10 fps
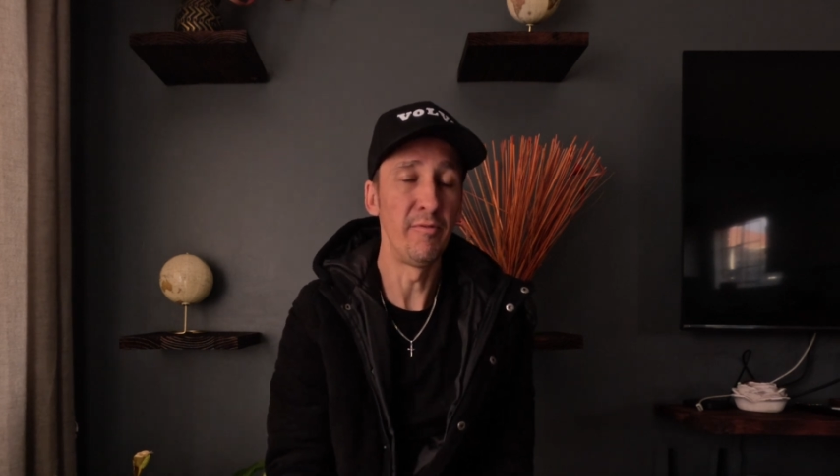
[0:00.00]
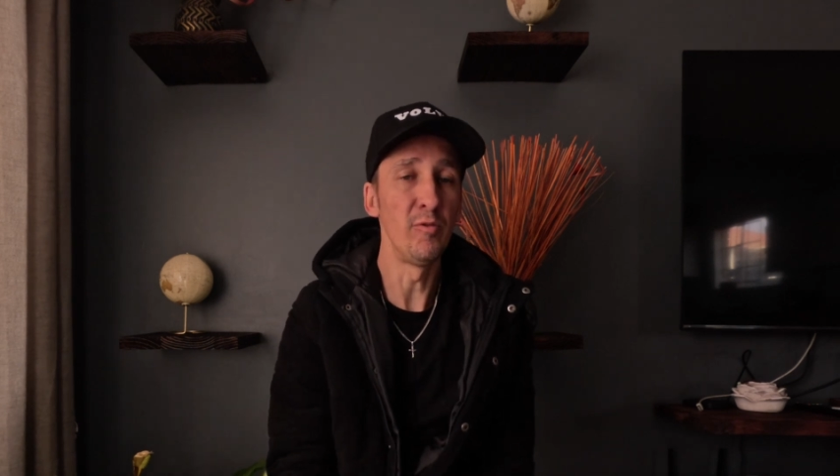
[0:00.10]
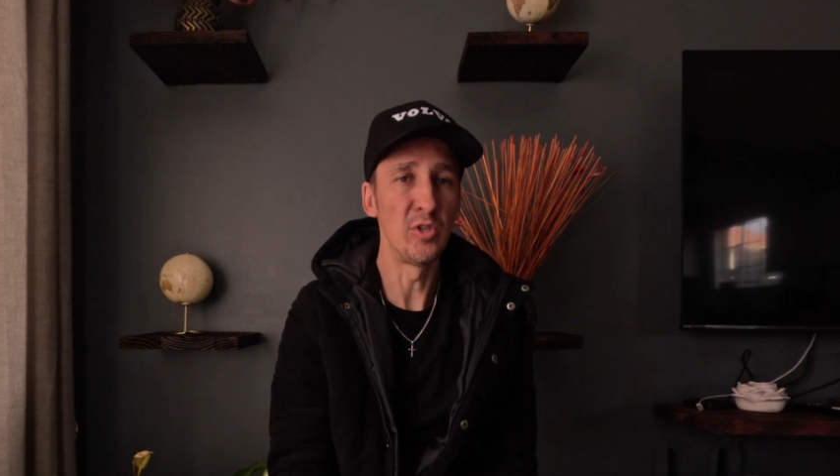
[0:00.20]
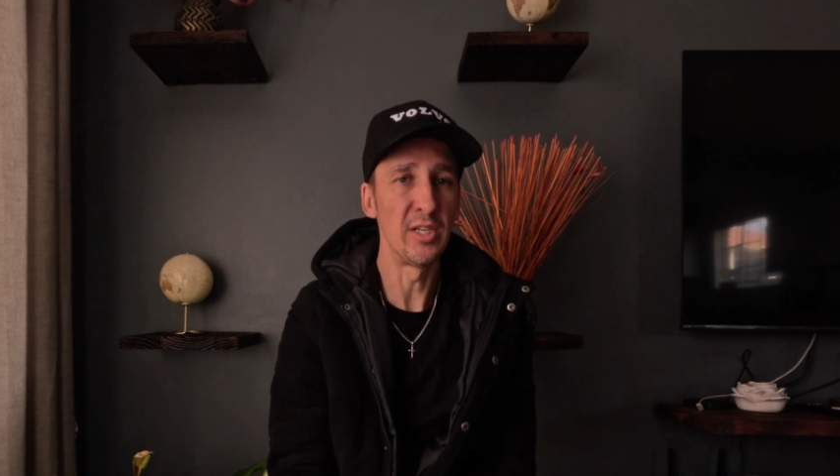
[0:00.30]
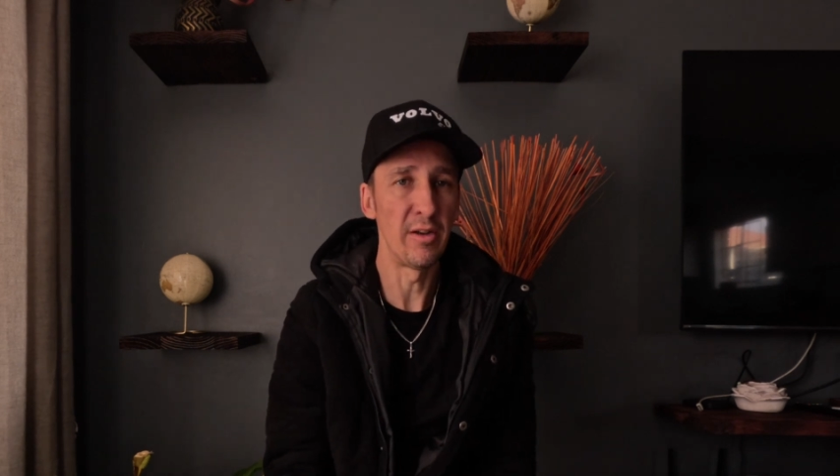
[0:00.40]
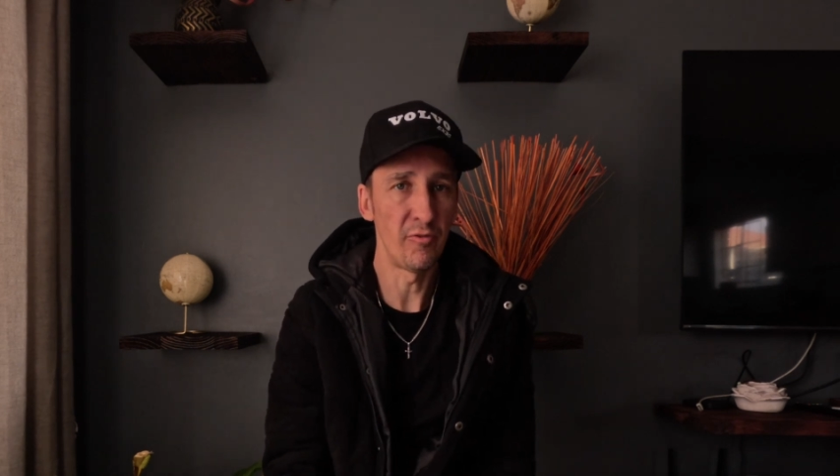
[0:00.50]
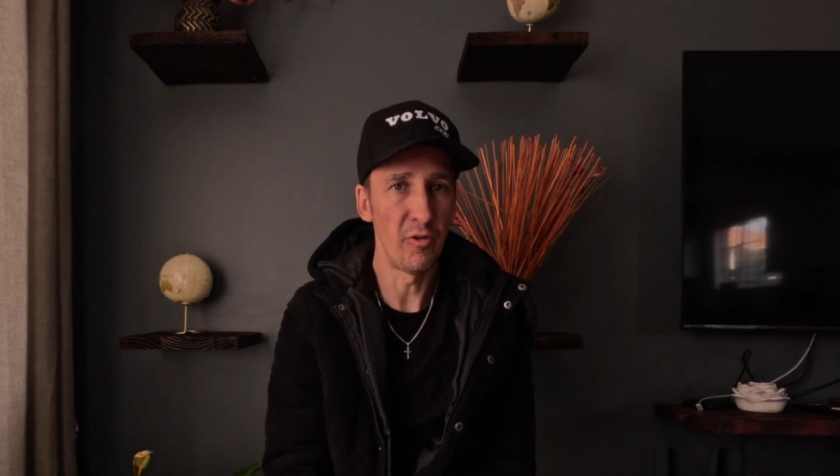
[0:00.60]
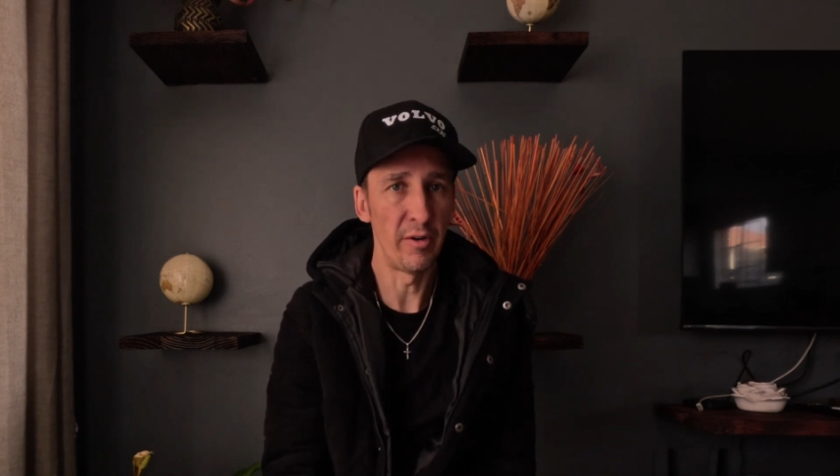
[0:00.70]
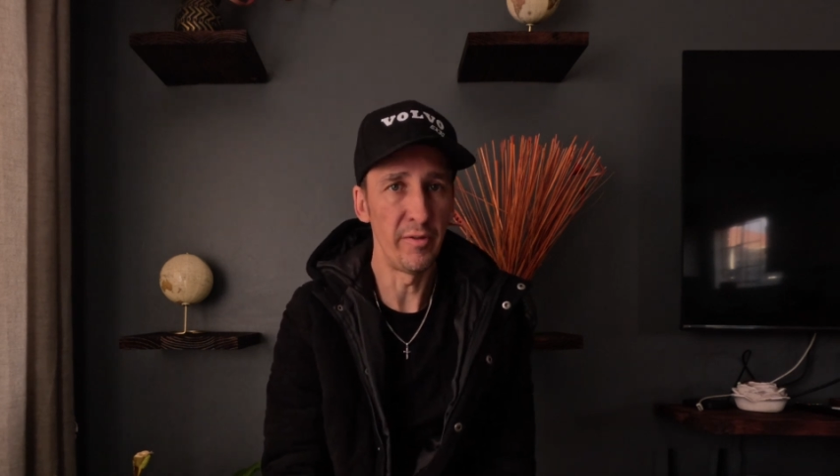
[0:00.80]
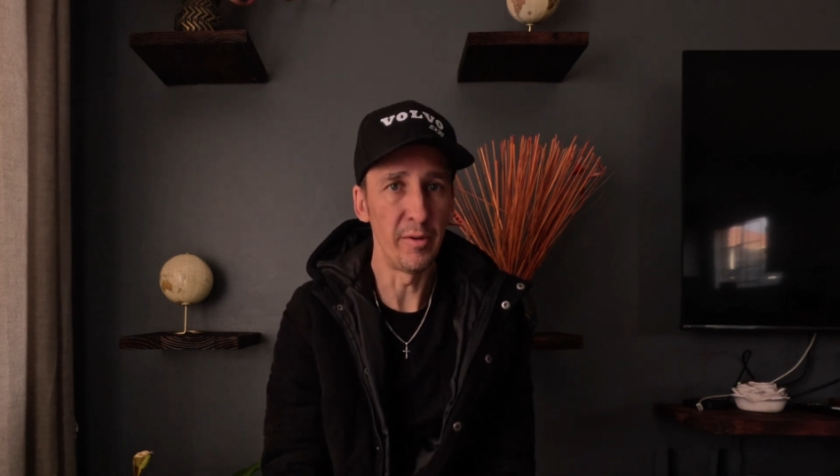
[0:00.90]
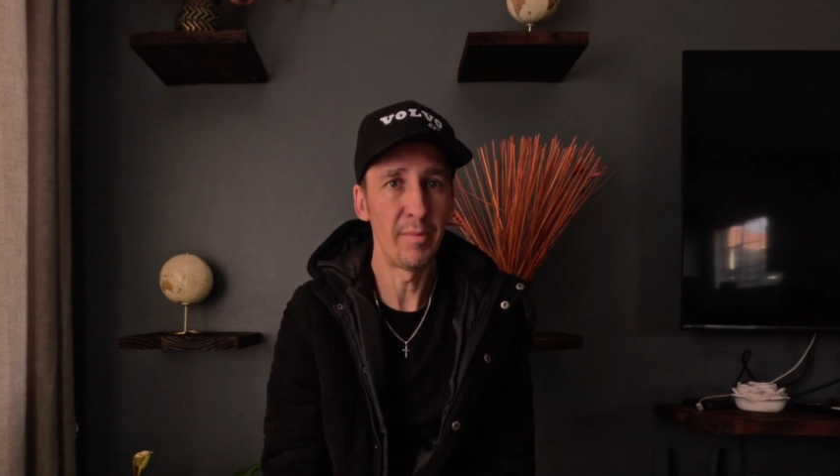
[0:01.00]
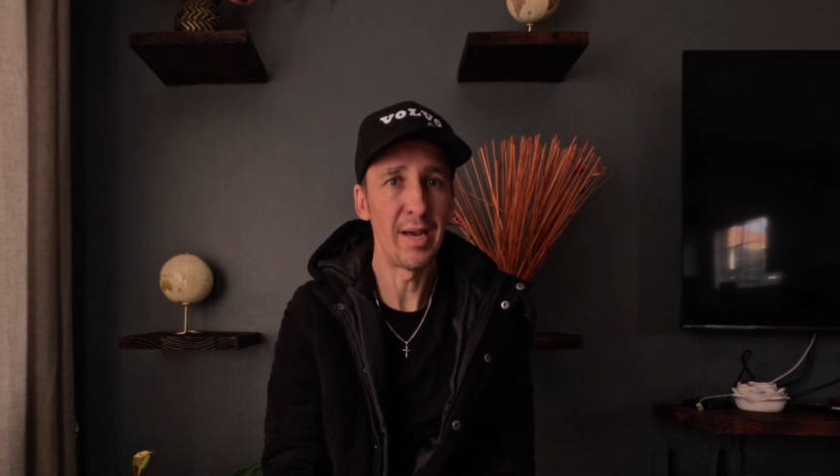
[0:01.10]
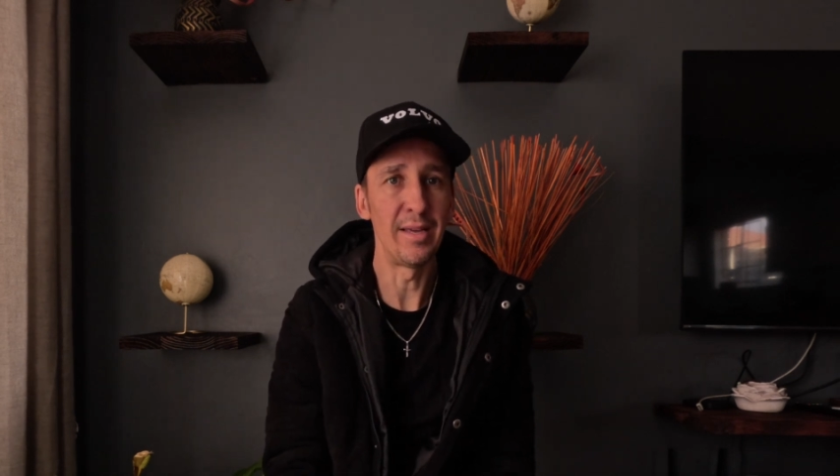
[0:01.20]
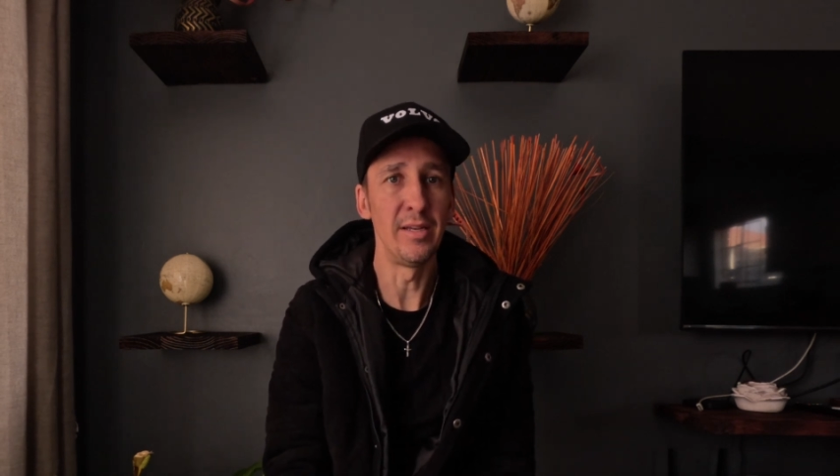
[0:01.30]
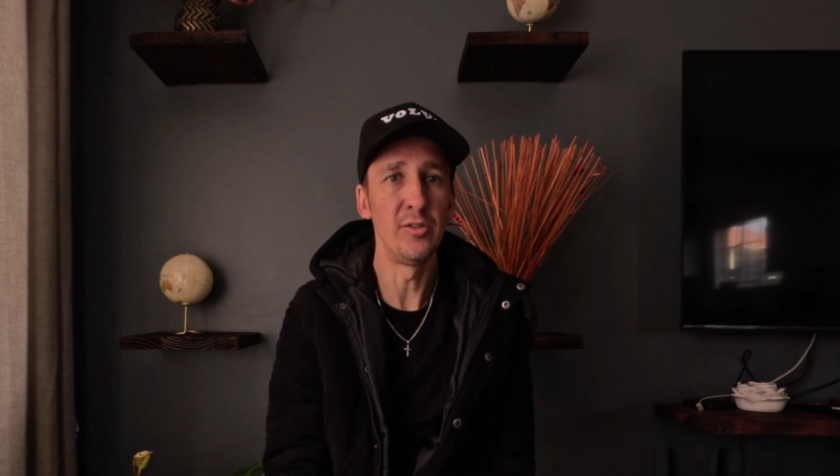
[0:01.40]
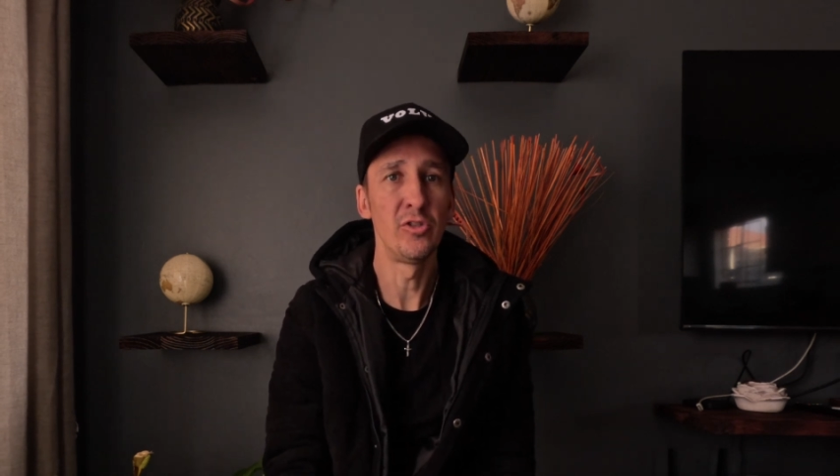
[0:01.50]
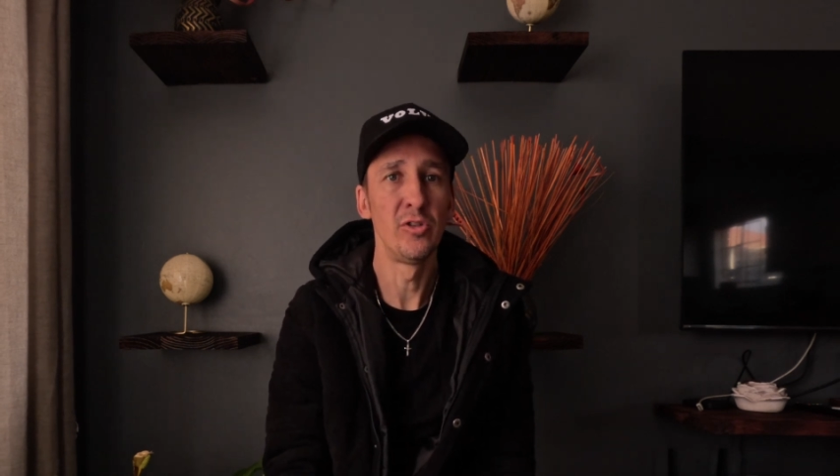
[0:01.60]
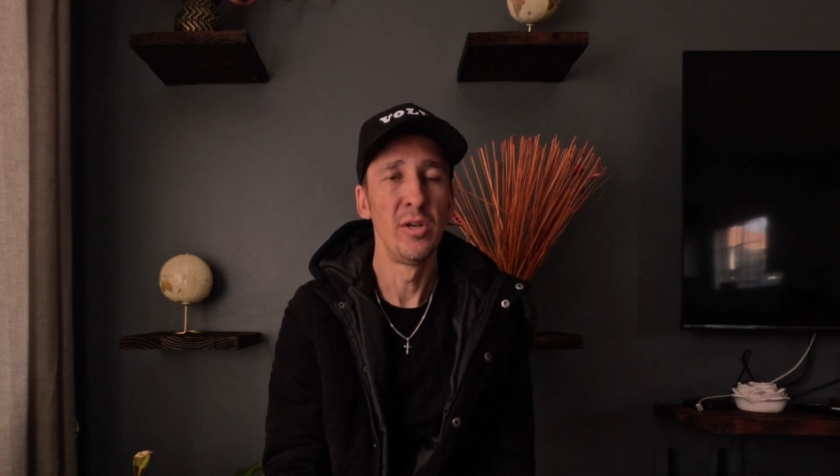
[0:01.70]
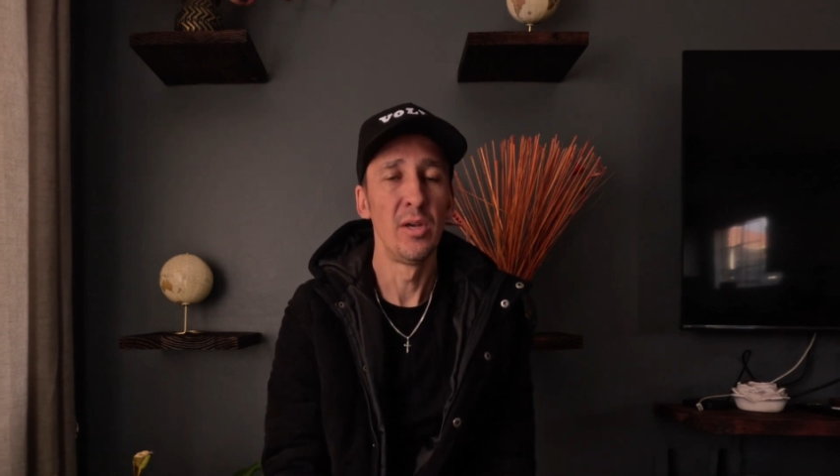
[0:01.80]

the full self-driving package,